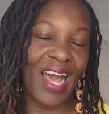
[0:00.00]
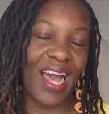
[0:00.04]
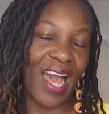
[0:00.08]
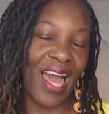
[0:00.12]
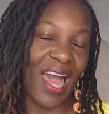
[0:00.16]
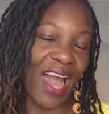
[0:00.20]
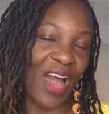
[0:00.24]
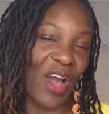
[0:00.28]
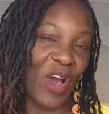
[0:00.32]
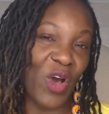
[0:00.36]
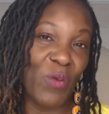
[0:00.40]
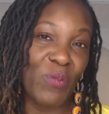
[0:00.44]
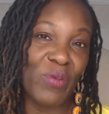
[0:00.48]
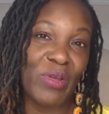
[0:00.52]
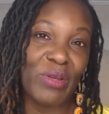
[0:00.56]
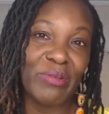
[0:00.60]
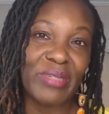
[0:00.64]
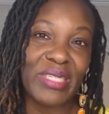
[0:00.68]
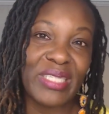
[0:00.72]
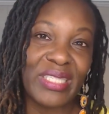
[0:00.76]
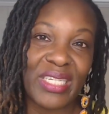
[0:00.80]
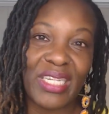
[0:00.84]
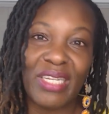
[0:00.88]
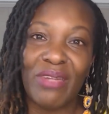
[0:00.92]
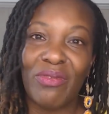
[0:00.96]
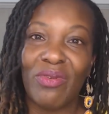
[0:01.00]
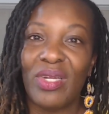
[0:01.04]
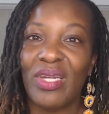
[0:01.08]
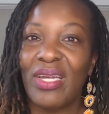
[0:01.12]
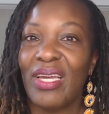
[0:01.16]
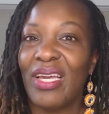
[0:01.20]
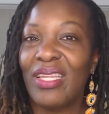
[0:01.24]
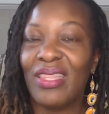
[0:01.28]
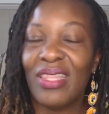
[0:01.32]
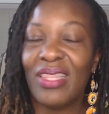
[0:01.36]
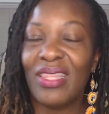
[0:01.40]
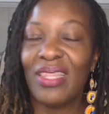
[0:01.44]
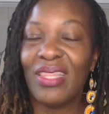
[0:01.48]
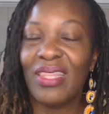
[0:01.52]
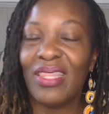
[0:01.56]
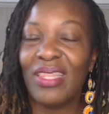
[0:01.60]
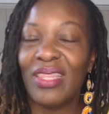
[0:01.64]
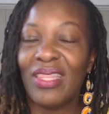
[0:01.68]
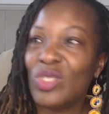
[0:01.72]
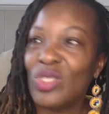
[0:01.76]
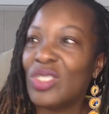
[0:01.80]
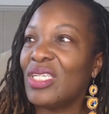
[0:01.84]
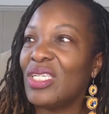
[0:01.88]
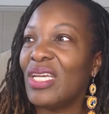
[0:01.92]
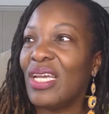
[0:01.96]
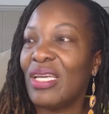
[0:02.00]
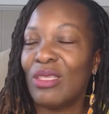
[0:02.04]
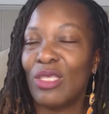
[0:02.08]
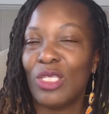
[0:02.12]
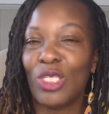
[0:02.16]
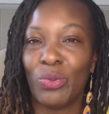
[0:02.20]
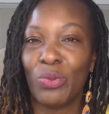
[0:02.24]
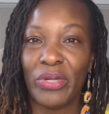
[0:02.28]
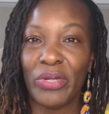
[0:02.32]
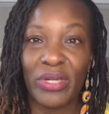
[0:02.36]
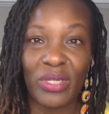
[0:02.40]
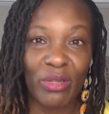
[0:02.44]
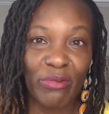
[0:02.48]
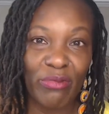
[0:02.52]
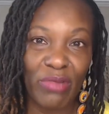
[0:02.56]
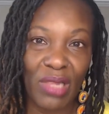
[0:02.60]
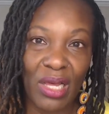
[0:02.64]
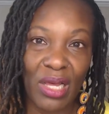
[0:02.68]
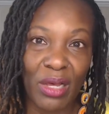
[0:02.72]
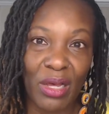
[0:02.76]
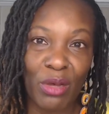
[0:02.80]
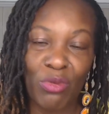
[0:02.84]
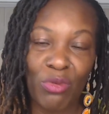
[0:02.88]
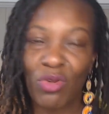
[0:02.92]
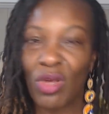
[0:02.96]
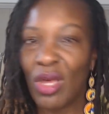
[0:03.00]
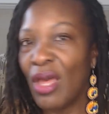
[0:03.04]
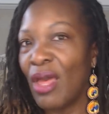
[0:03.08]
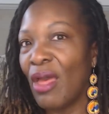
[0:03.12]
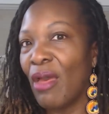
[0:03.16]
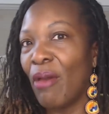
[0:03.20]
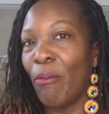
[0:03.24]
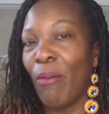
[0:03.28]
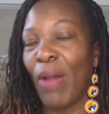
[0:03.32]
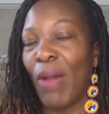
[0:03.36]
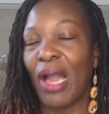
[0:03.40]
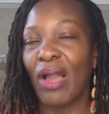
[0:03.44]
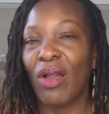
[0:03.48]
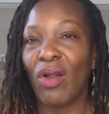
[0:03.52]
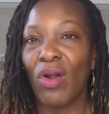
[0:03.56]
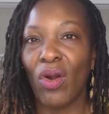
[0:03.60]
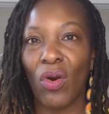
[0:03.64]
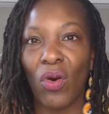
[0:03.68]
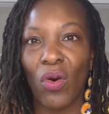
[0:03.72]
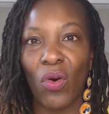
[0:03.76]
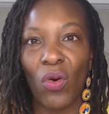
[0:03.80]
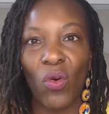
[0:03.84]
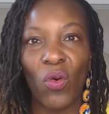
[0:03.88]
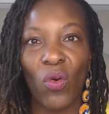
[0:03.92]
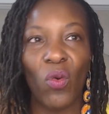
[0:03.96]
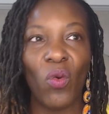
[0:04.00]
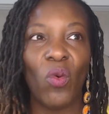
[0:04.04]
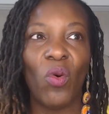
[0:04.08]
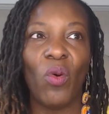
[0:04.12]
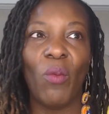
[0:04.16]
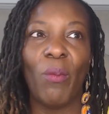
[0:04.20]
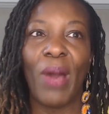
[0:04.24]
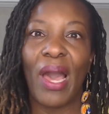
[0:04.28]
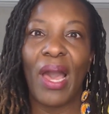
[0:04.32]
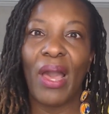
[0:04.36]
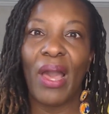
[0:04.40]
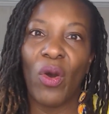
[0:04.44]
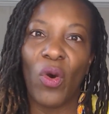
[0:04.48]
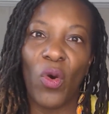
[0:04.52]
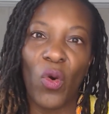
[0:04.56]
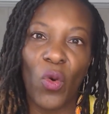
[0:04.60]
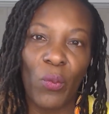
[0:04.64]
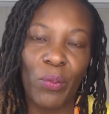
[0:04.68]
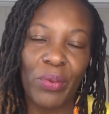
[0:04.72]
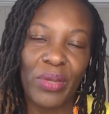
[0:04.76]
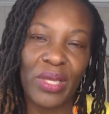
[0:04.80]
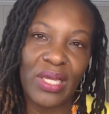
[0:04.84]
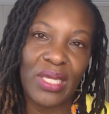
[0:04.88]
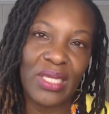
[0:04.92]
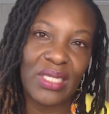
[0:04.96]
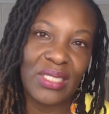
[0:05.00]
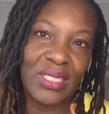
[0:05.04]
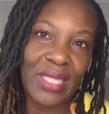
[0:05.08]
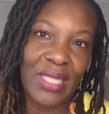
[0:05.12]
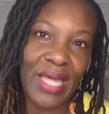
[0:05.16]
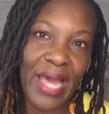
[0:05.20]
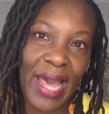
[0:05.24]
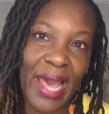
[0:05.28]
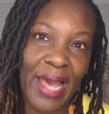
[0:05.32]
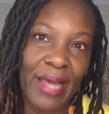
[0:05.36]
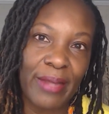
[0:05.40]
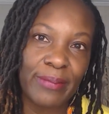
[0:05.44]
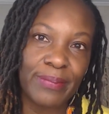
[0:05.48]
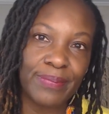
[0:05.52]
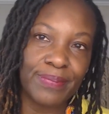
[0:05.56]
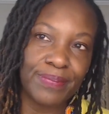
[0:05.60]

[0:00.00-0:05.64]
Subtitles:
I hope you receive it in the energy and the spirit of love. My goal, my hope is that